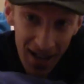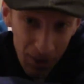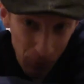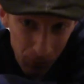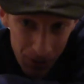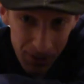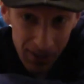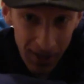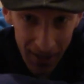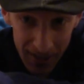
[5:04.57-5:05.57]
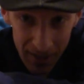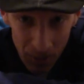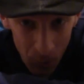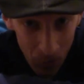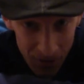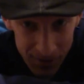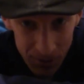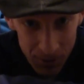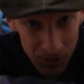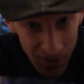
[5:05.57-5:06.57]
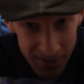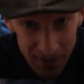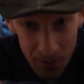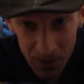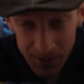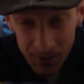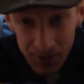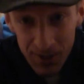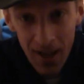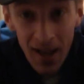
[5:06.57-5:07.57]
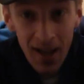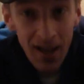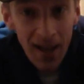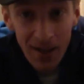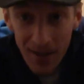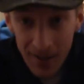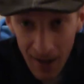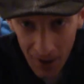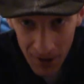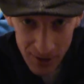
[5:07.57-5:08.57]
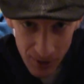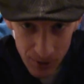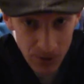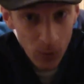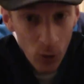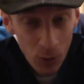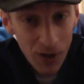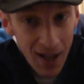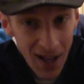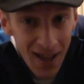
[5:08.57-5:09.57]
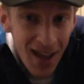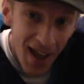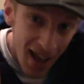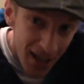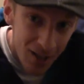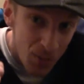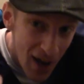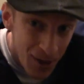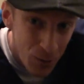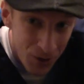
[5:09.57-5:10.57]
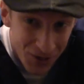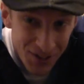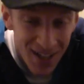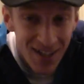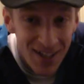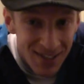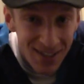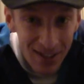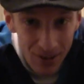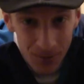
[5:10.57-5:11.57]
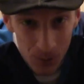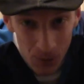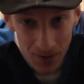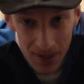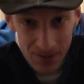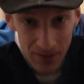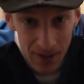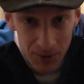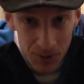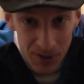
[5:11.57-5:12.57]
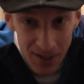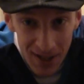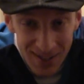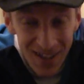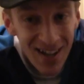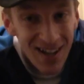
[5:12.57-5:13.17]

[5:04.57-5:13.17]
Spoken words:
And it really, again, works those tricep muscles. Now, you do this forward and backwards to get the full effect of the exercise.